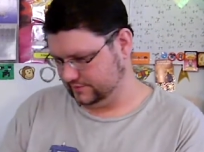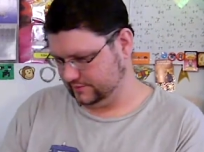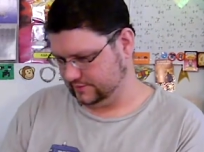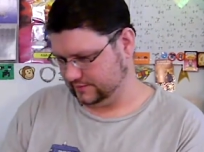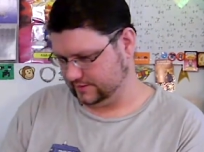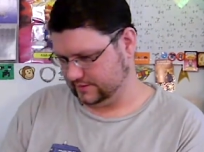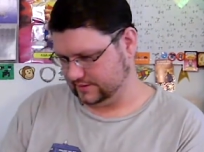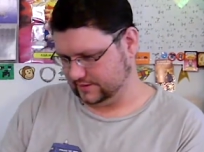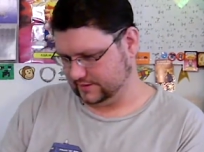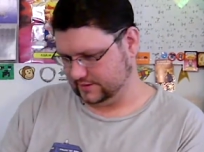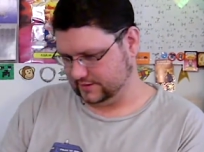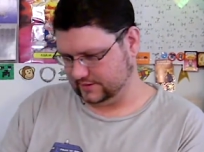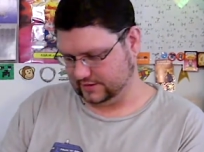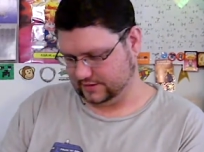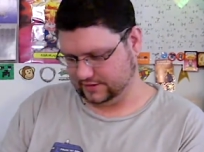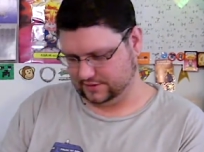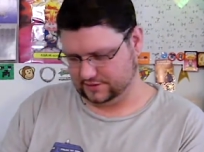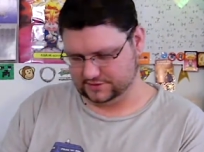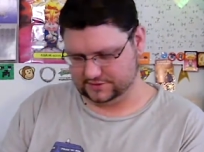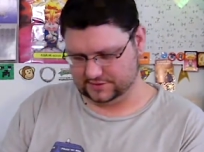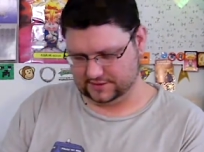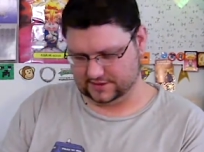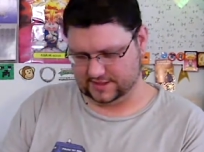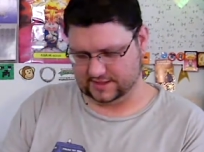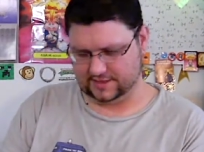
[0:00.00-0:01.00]
uh, I
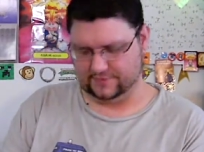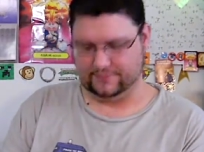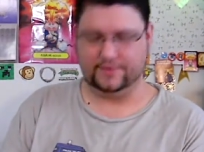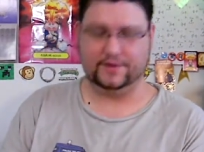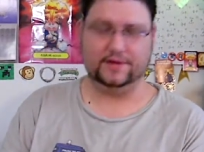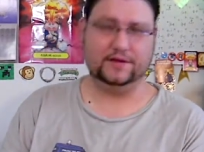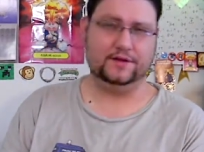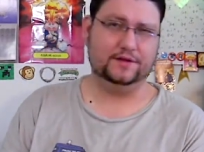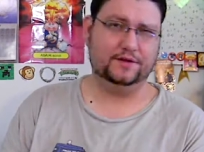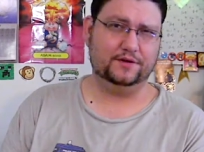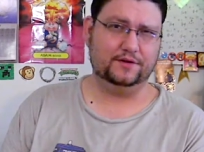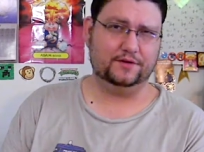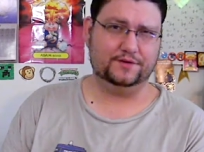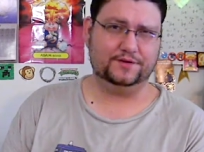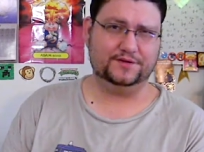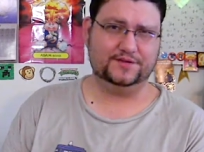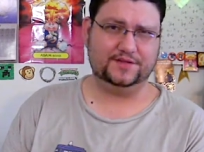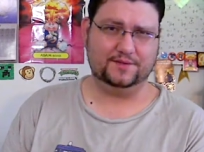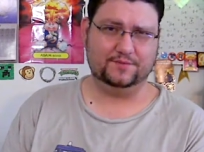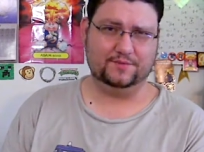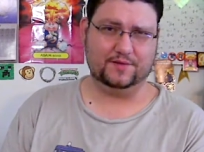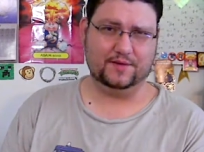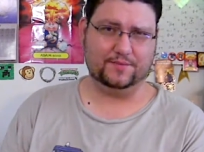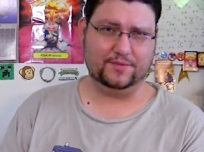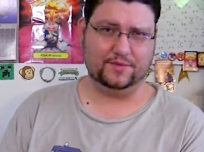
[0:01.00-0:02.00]
usually have like a little
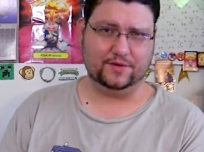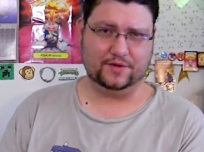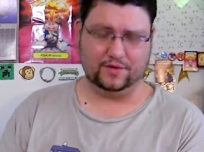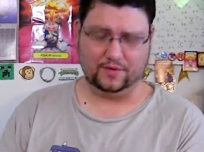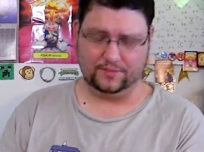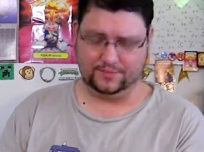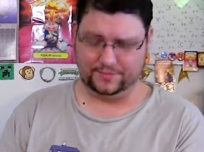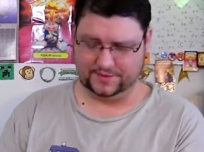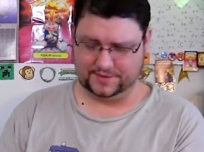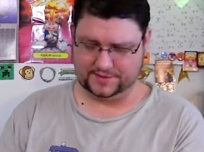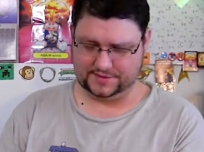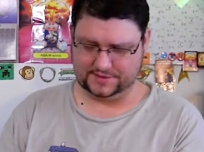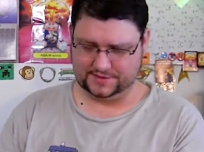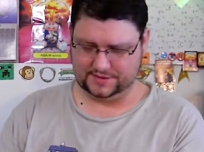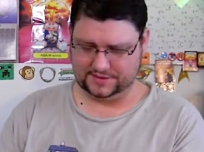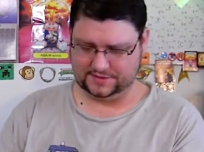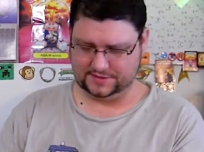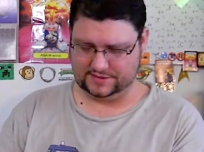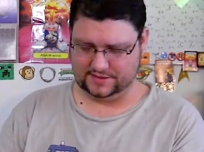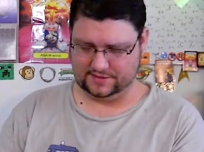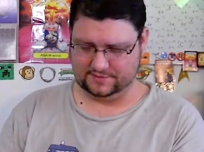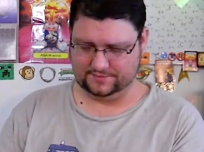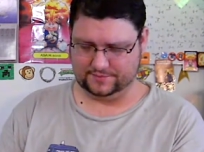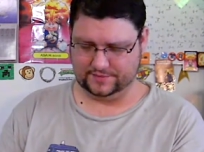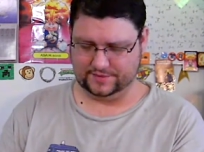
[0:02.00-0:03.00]
seam ripper to open these things
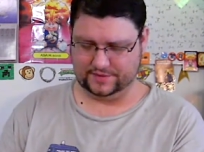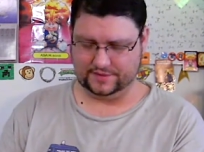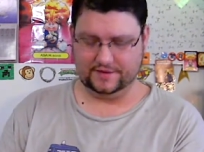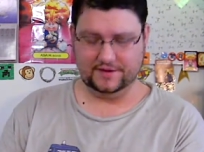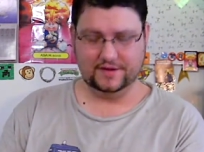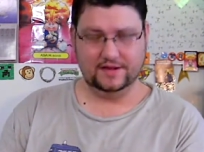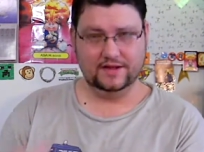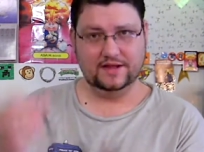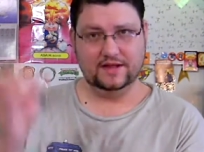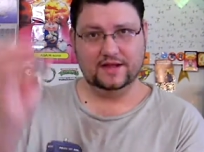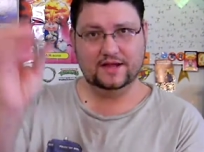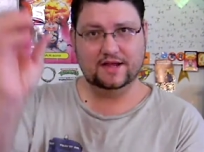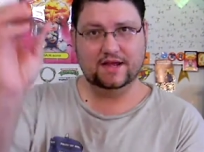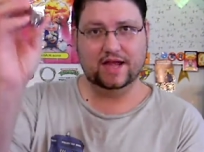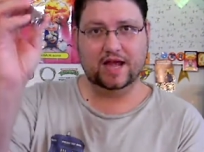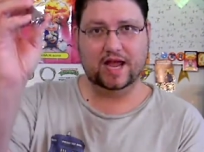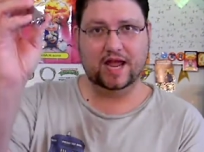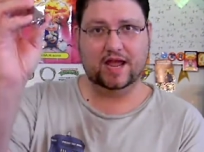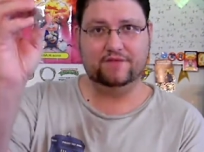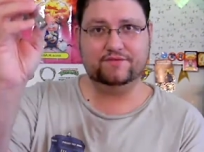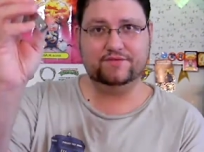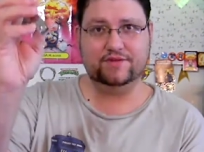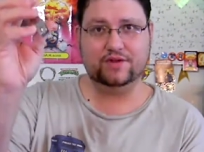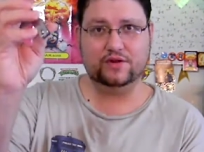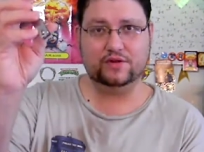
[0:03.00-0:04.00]
up, but I
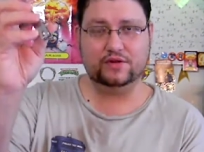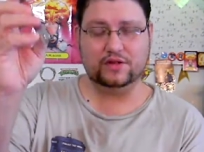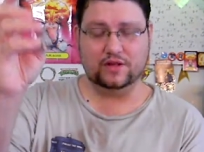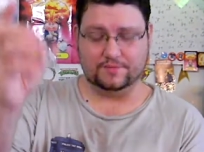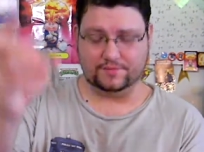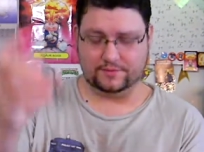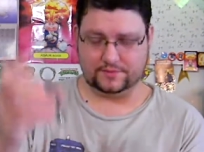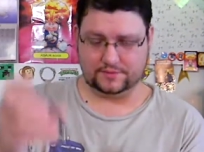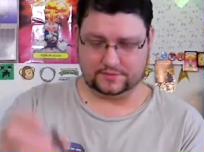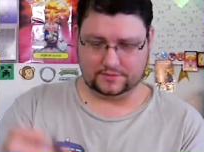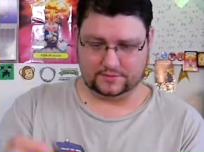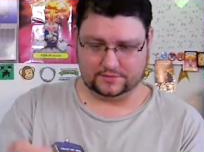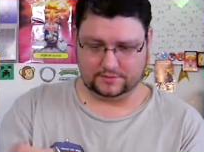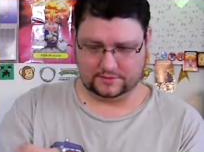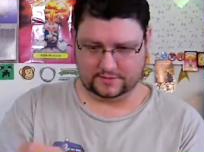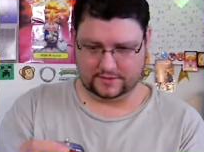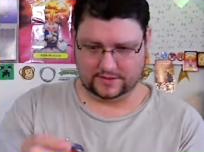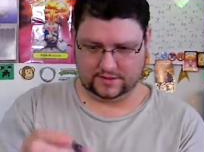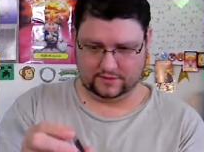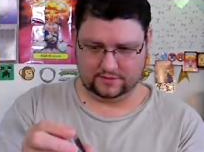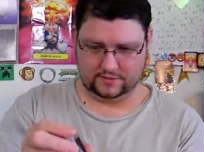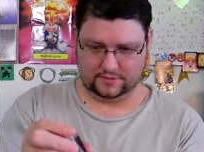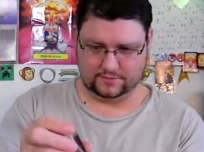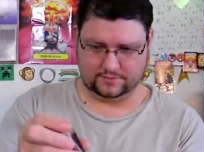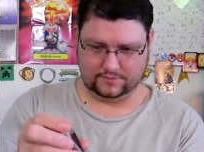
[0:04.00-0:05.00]
have nail clippers.
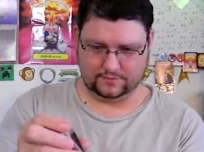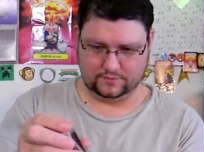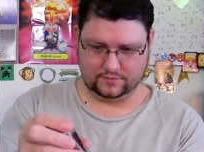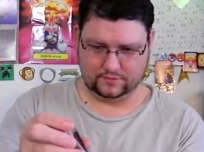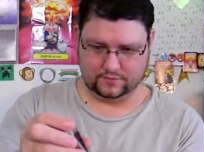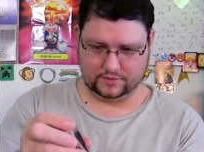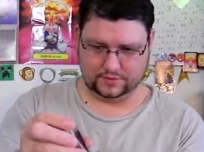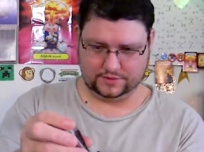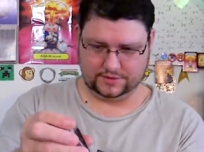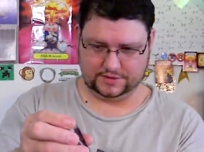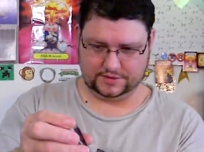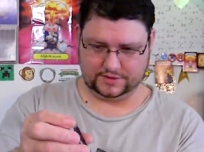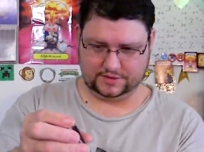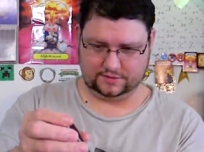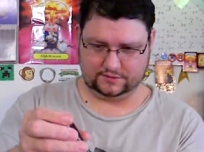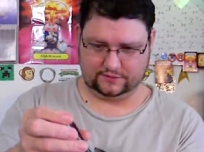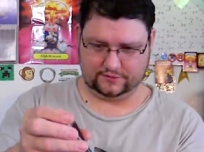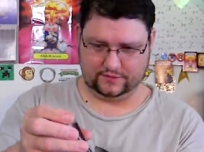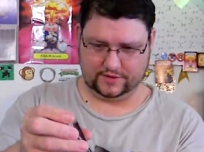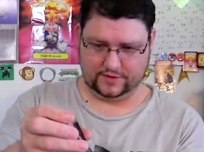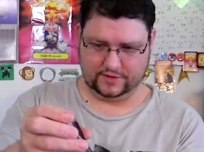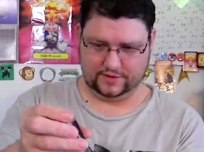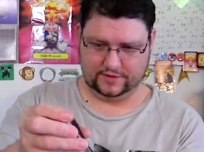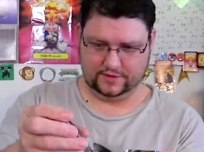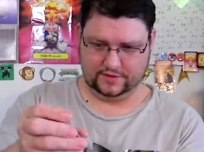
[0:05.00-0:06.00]
That'll work just as
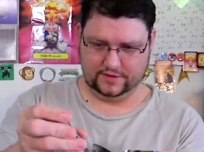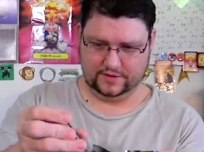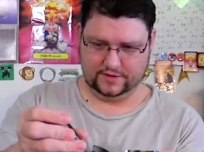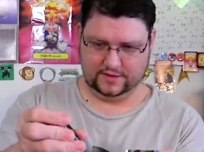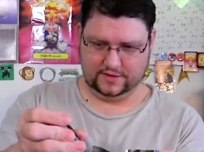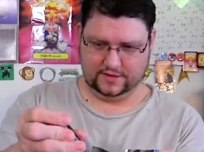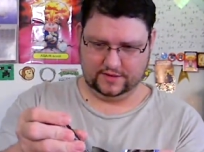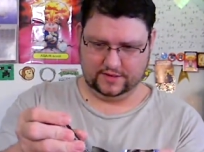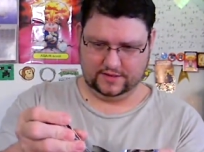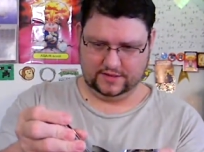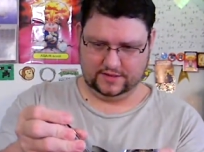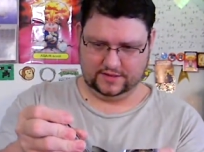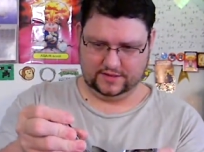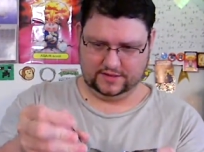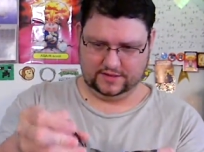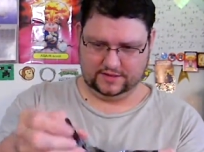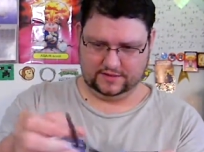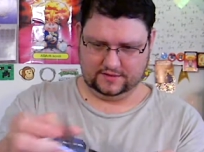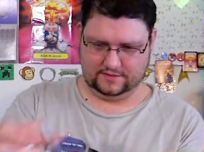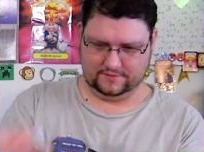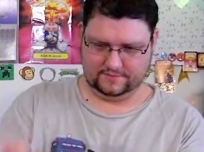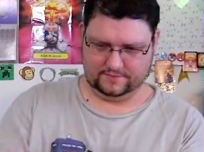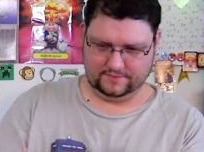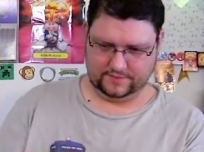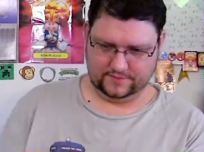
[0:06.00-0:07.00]
fine.
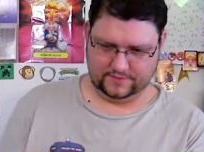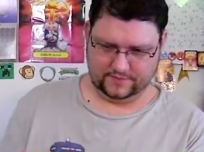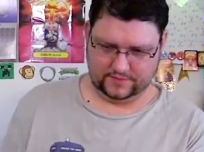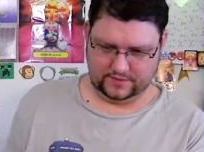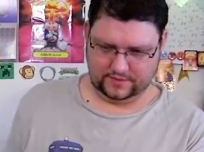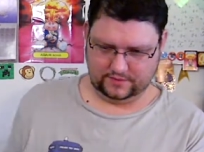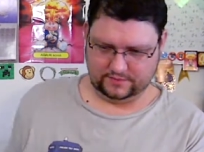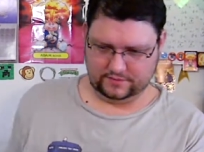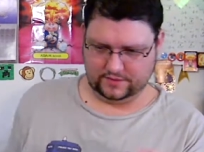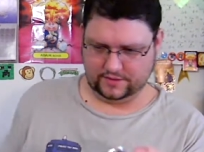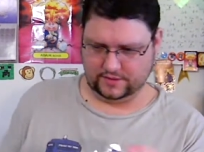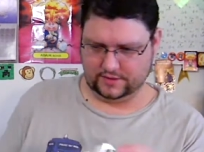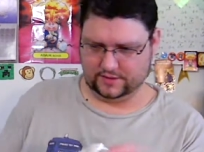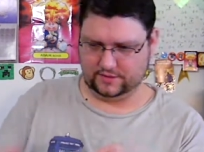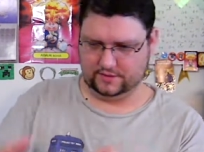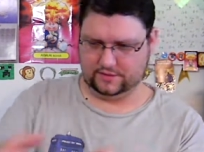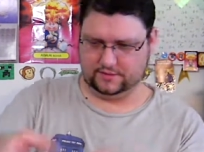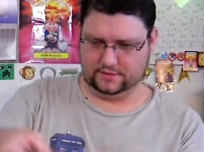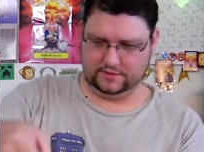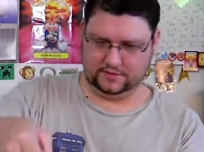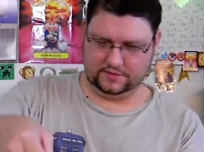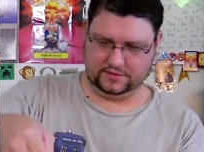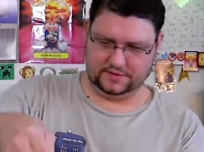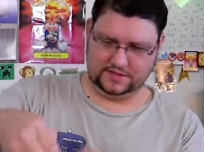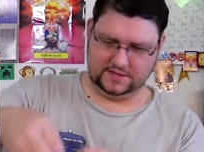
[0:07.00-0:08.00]
There we go, a
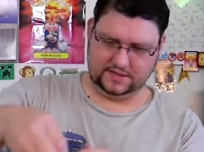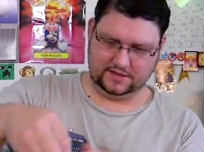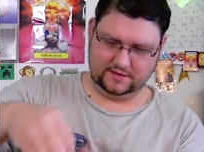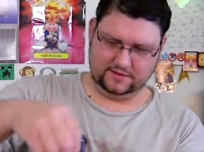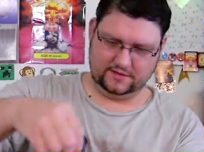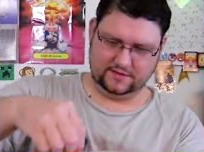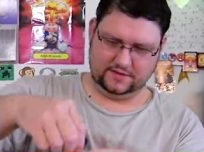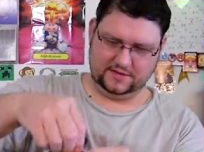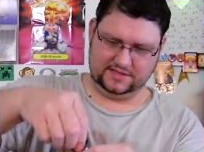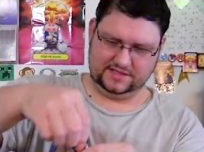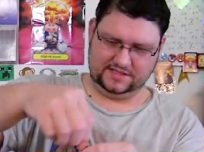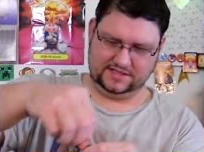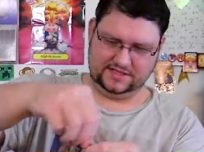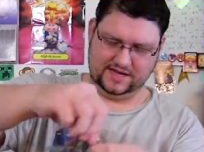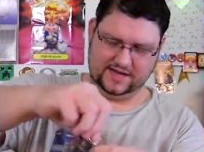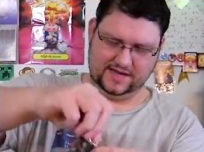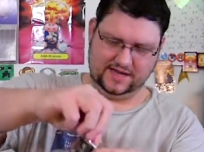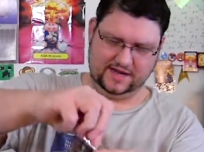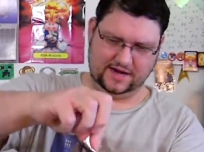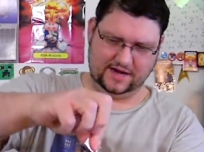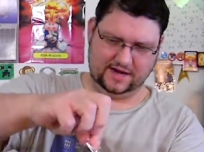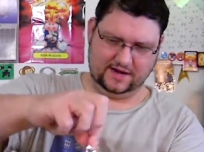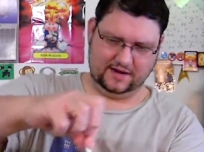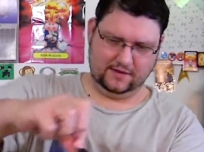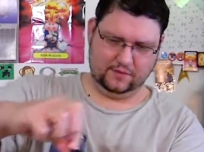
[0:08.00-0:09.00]
little tear on the
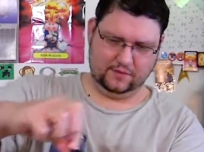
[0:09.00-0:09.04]
side.